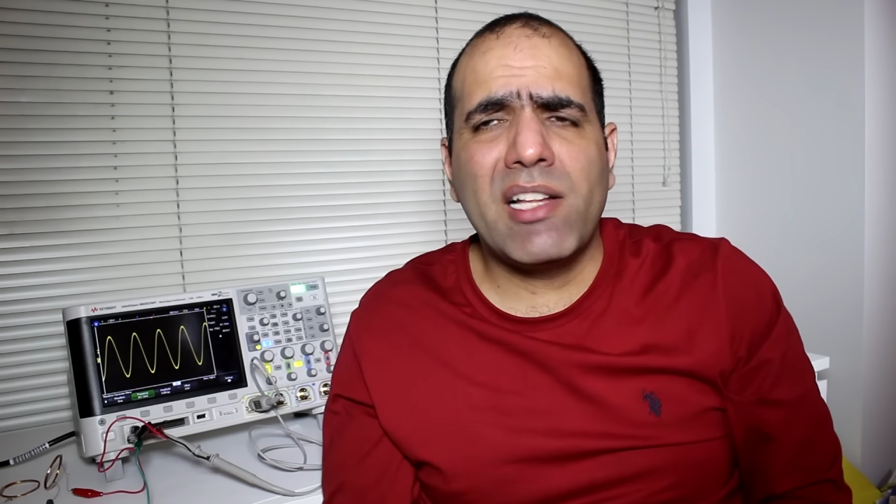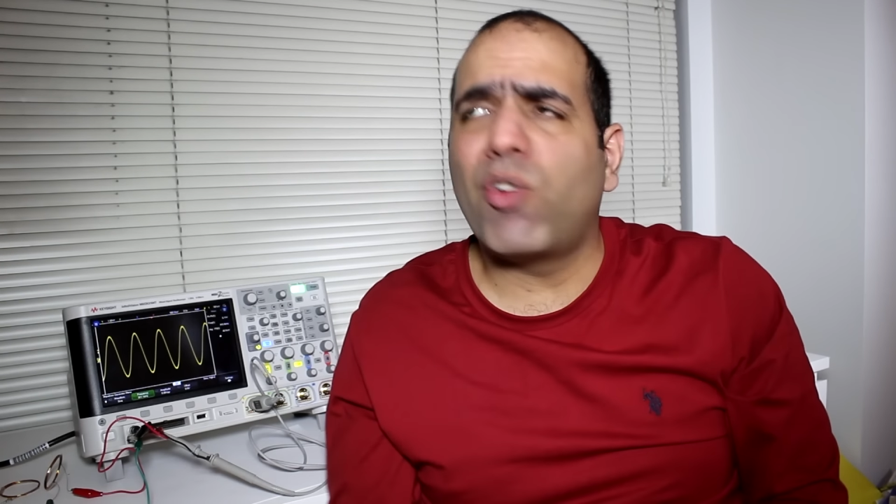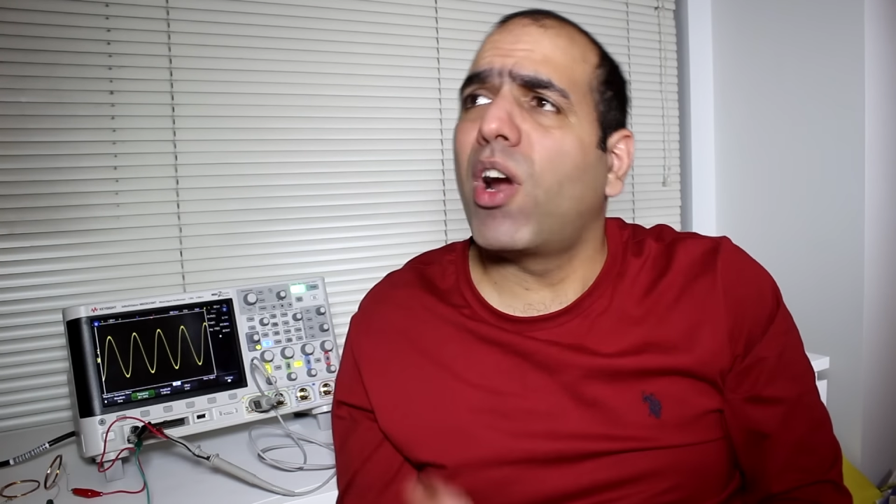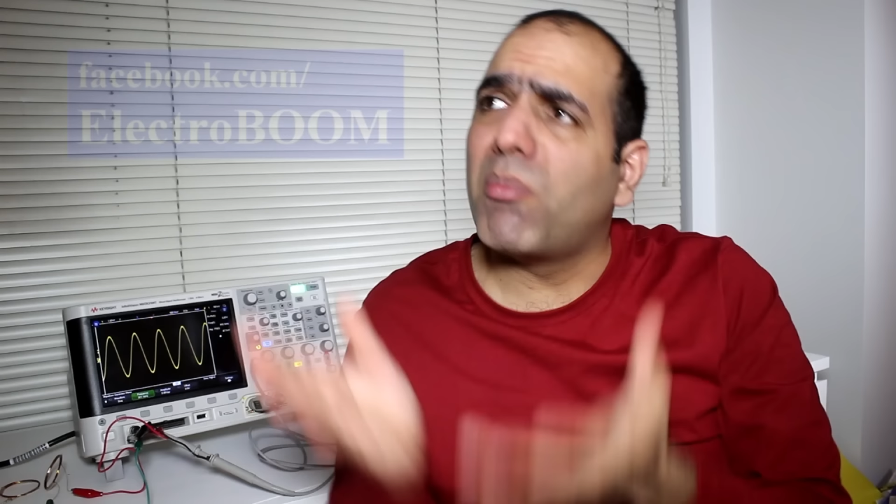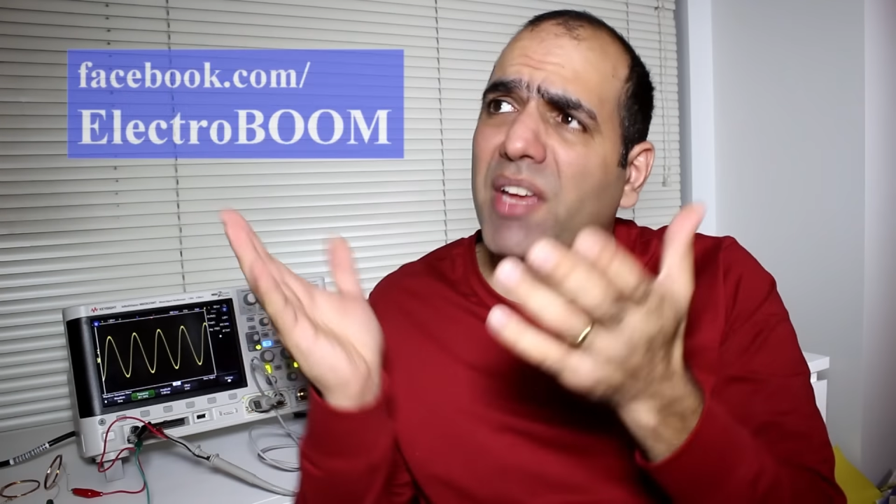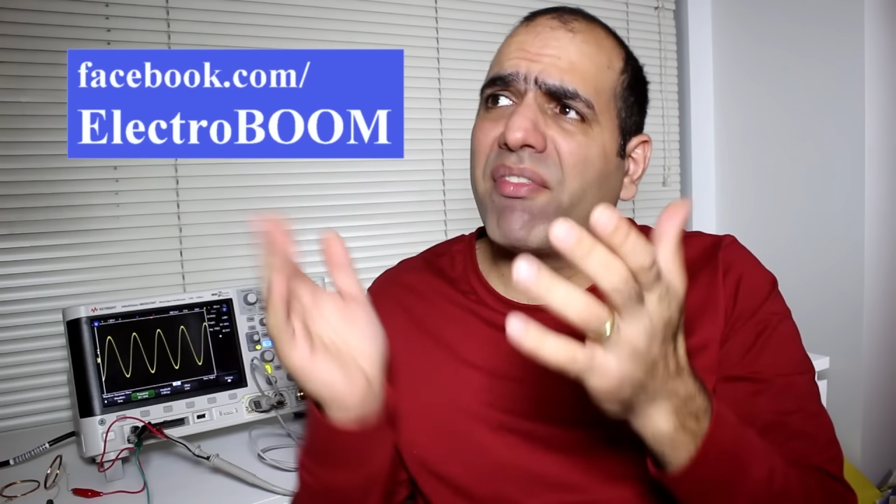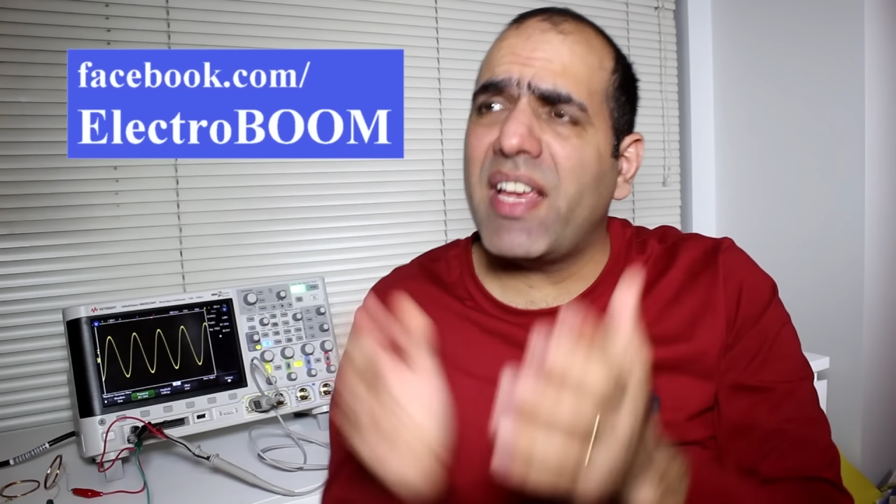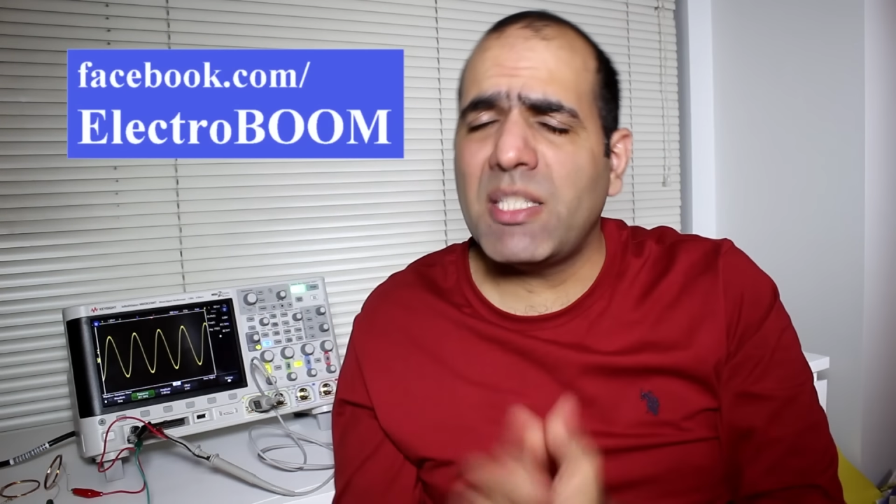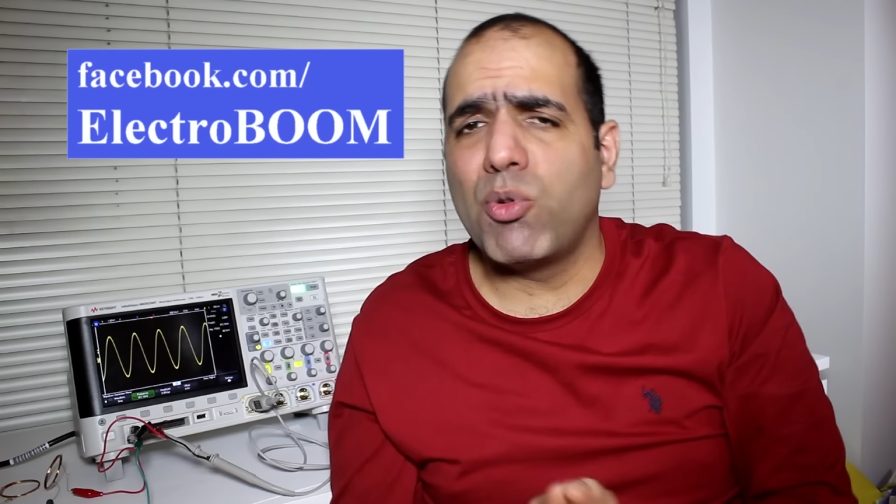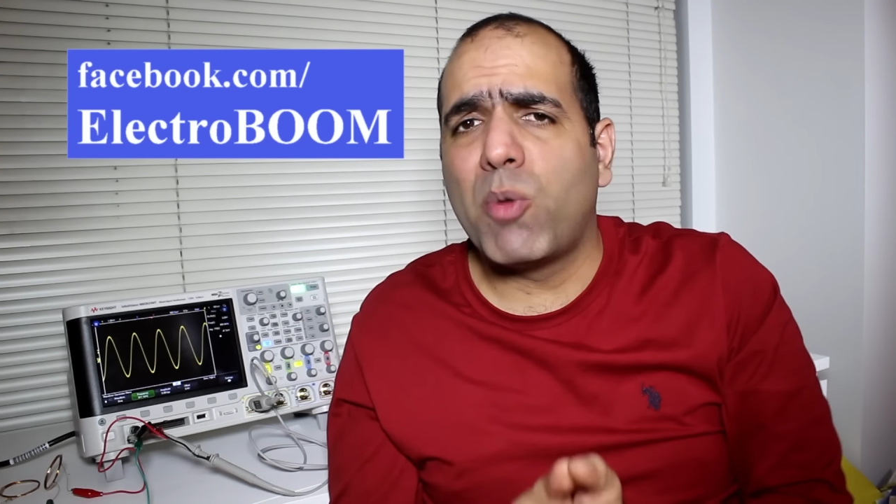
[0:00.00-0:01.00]
or on my
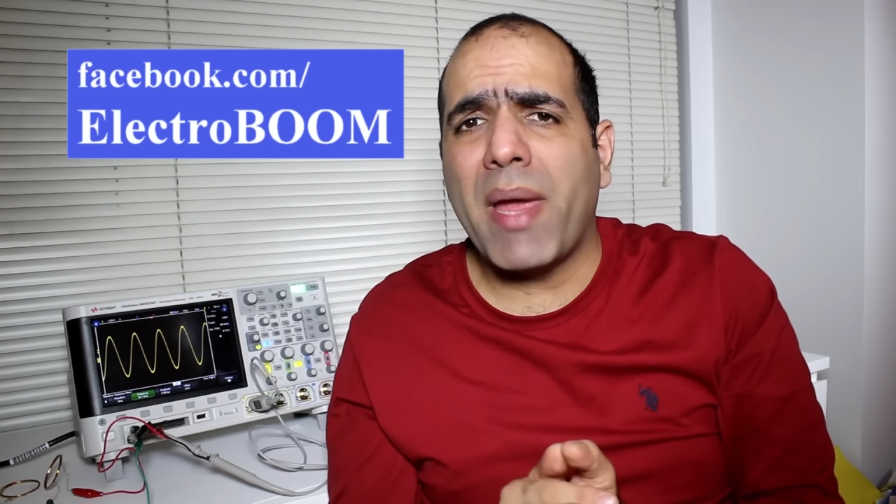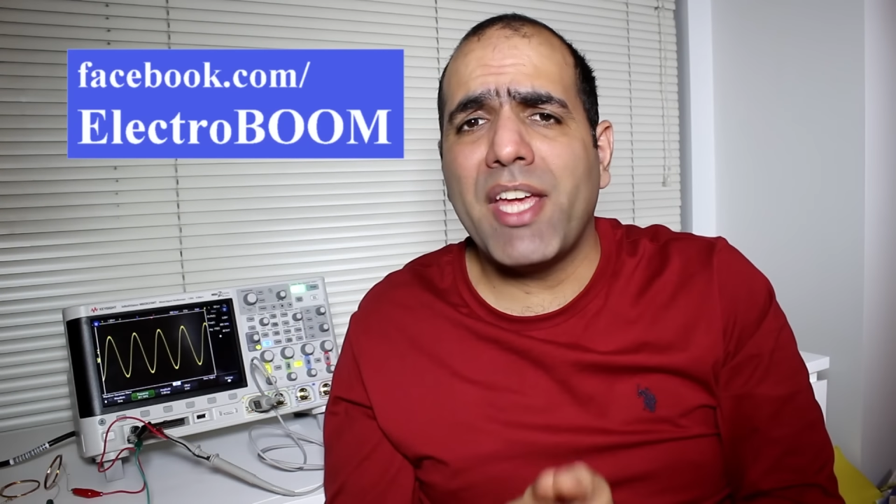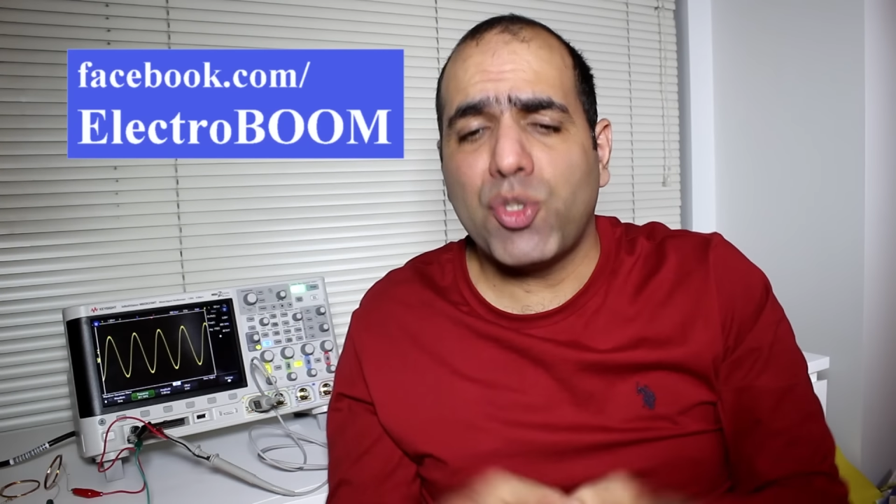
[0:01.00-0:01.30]
Facebook page